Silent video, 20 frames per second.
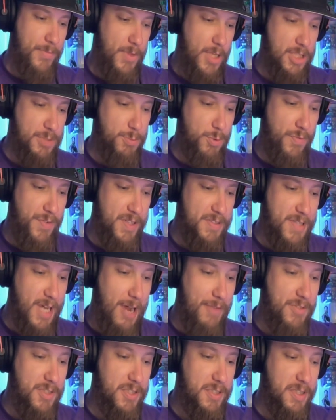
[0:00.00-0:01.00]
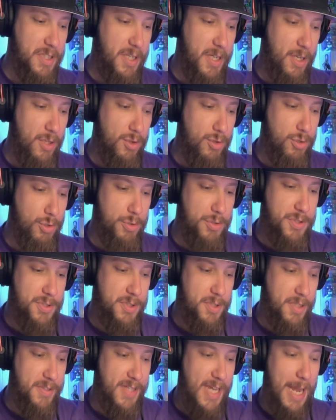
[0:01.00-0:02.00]
This movie is obviously a
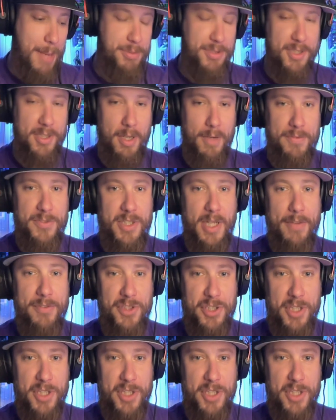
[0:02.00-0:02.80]
loose adaptation of Jeff